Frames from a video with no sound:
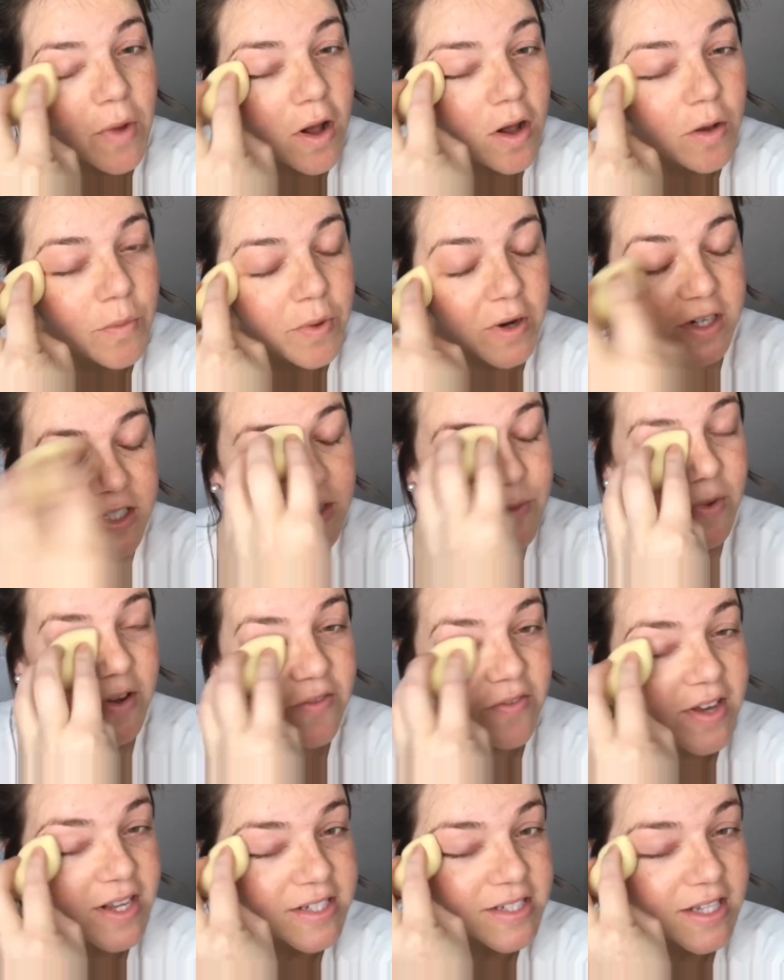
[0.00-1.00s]
all parts of my
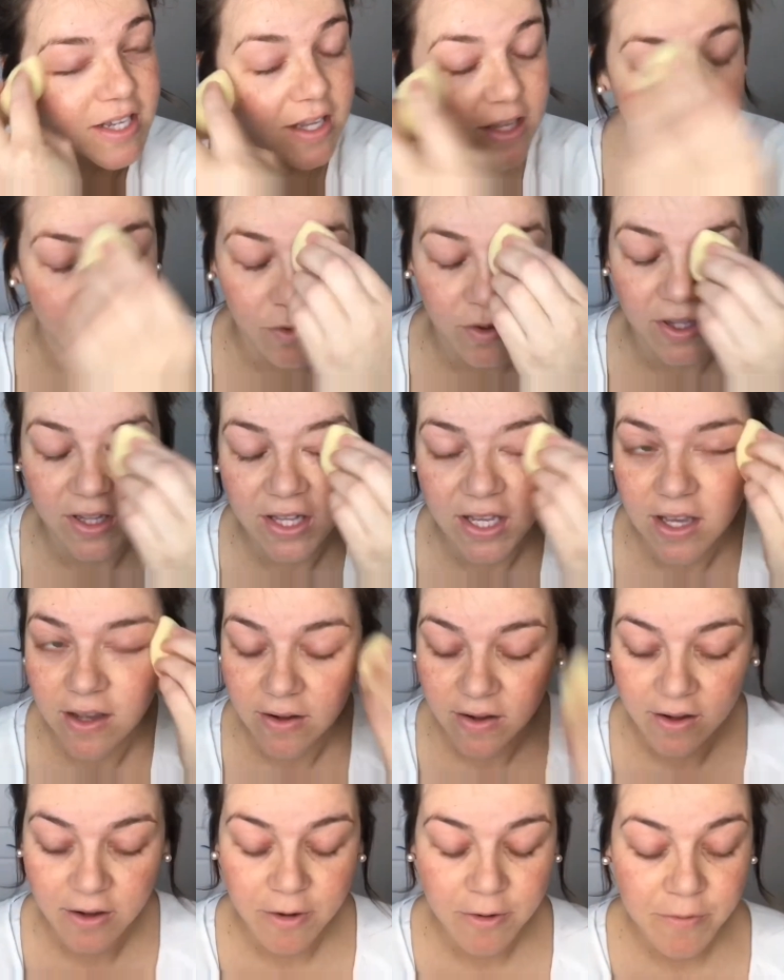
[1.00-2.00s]
face that get
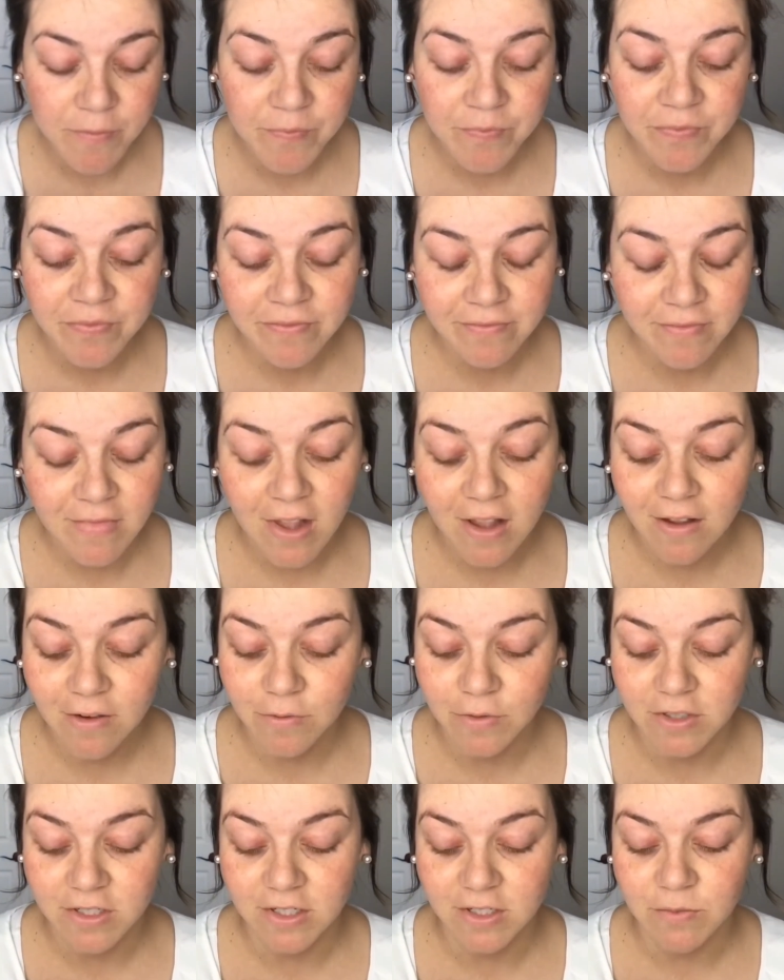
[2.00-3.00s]
oily,
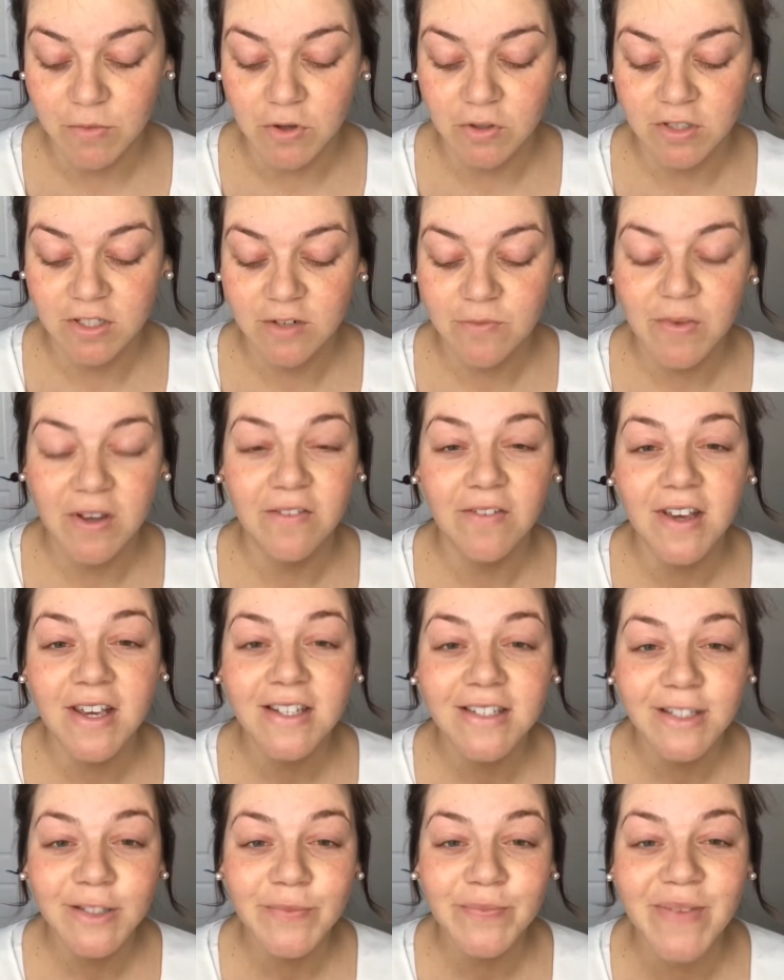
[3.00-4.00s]
which is most of my
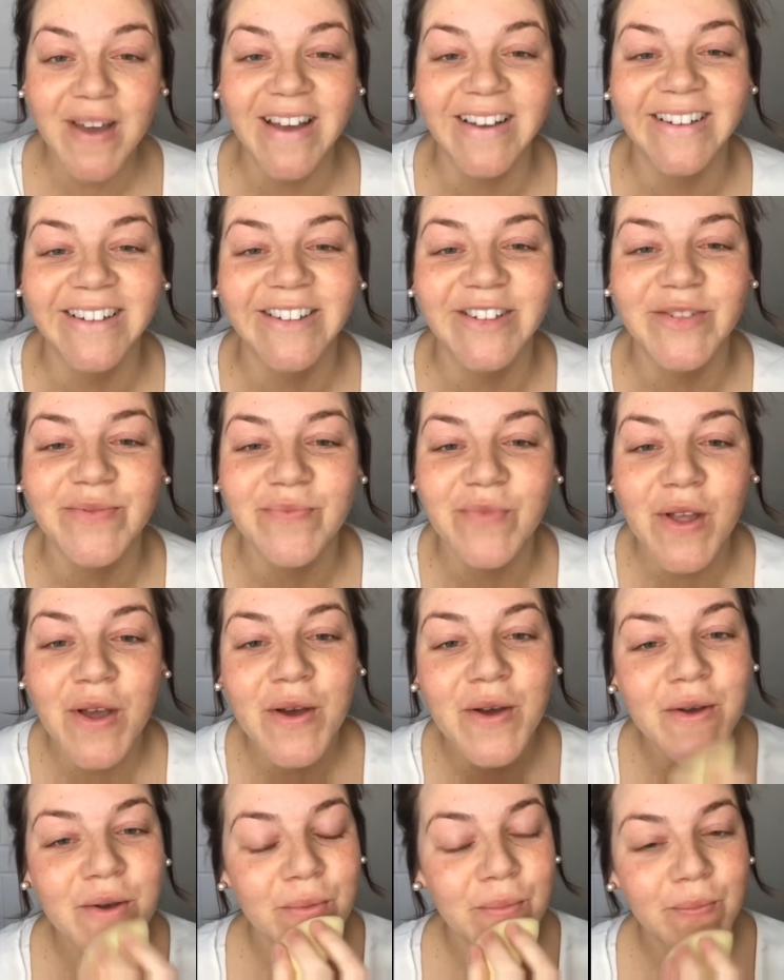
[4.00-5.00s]
face,
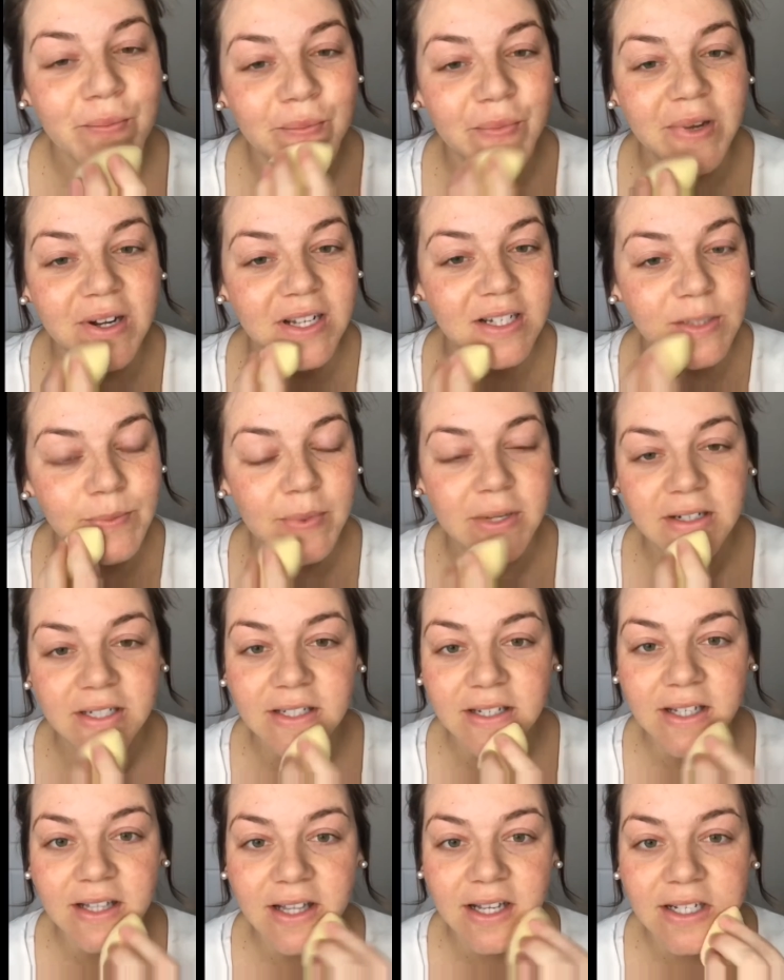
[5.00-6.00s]
but
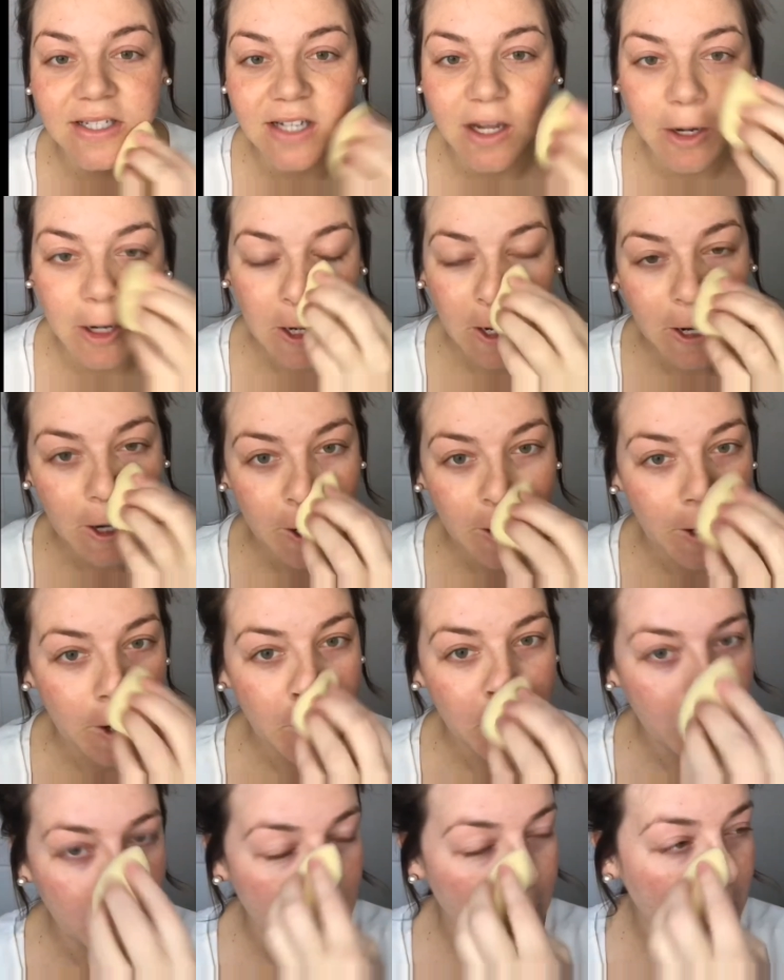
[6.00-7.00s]
especially like down
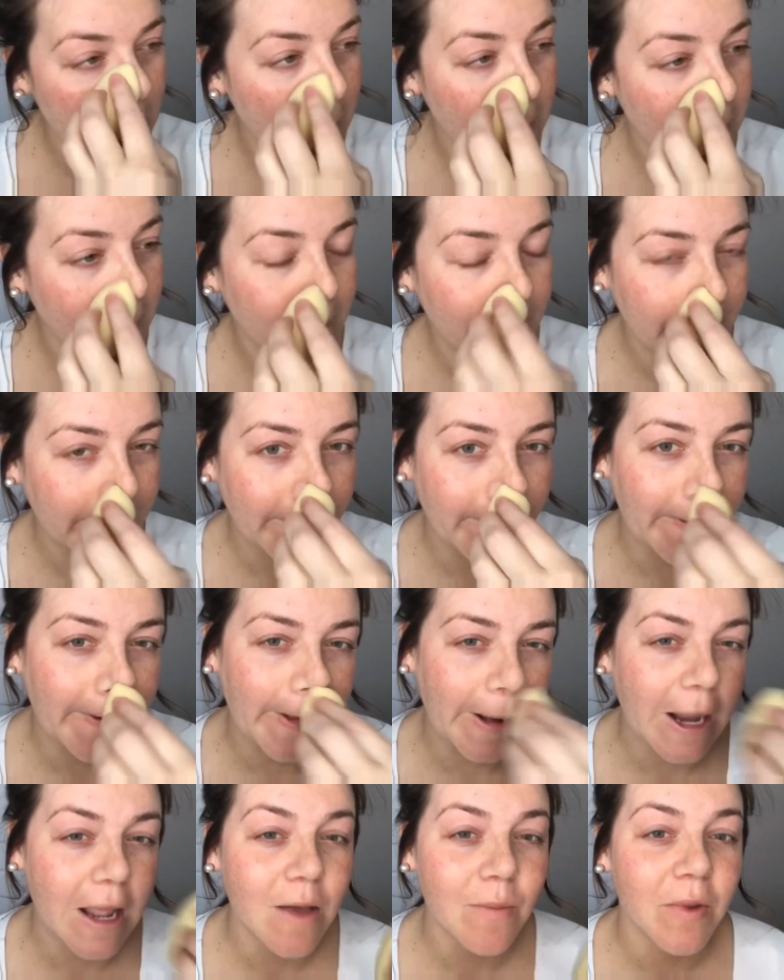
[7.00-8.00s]
here.
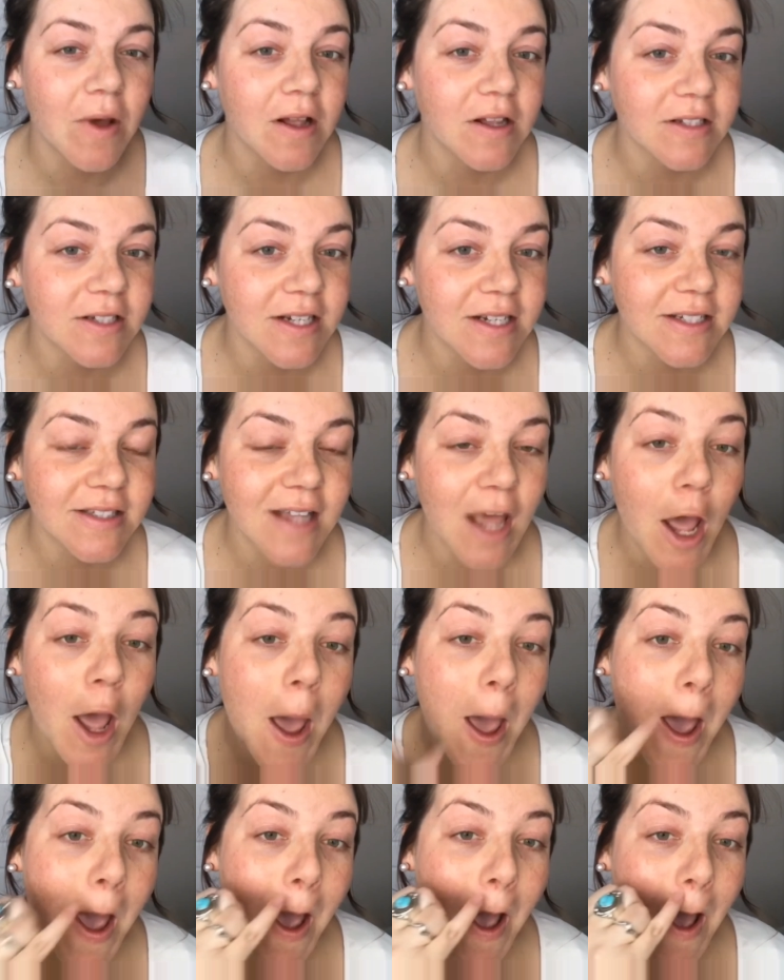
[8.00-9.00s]
And I apologize
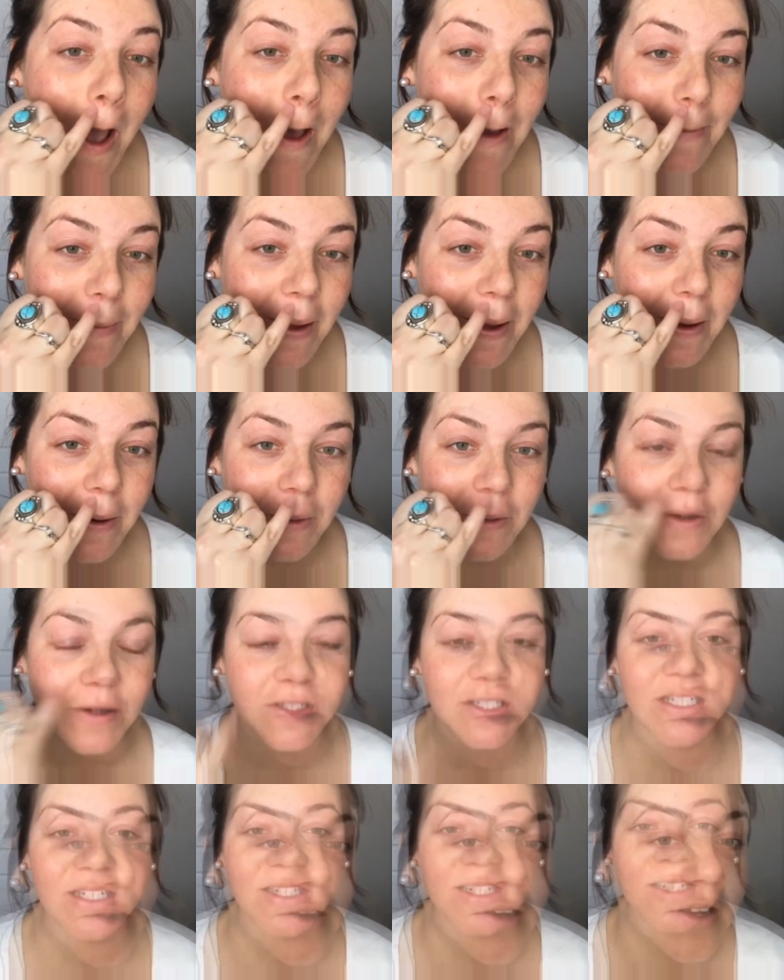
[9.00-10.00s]
about how
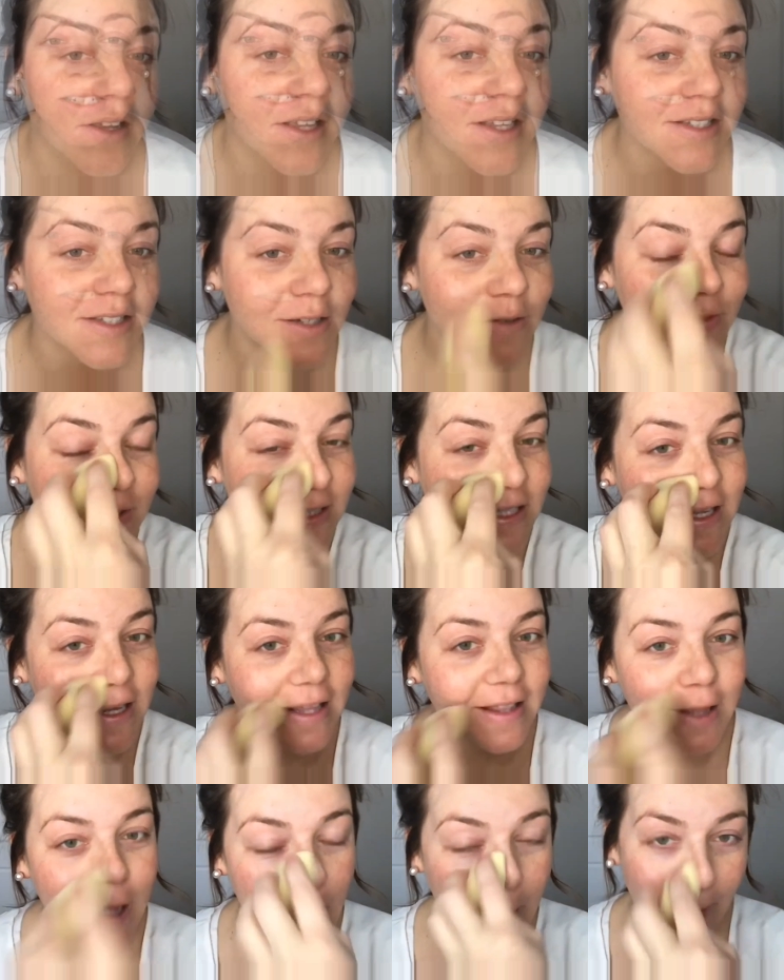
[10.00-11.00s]
gross this is, in case anyone's
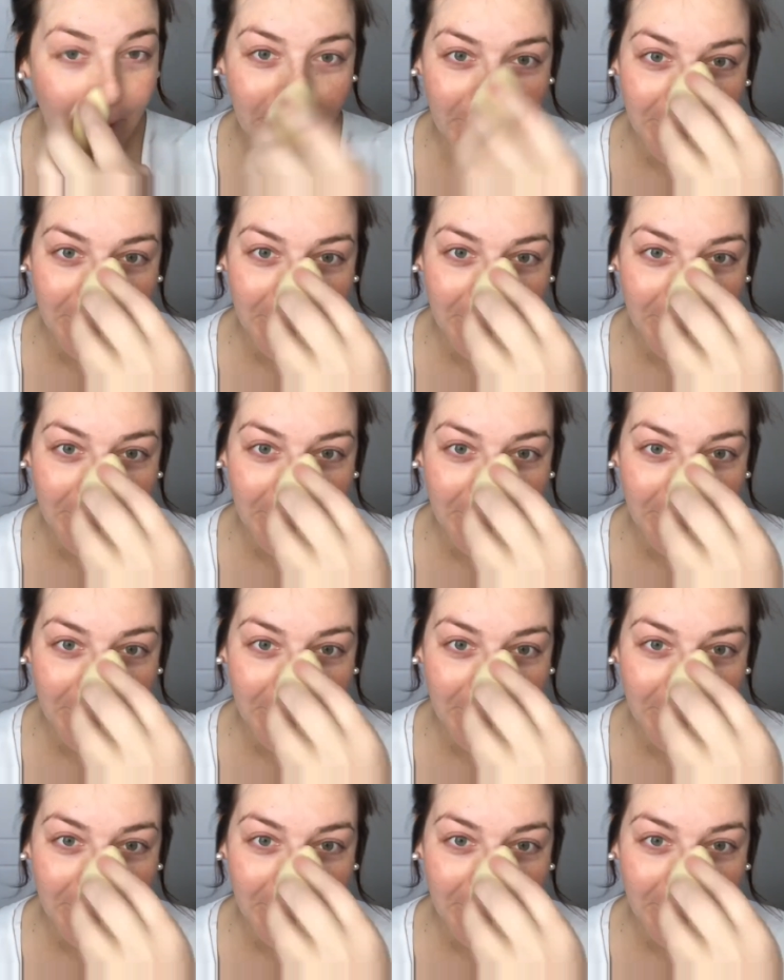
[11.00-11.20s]
thinking that.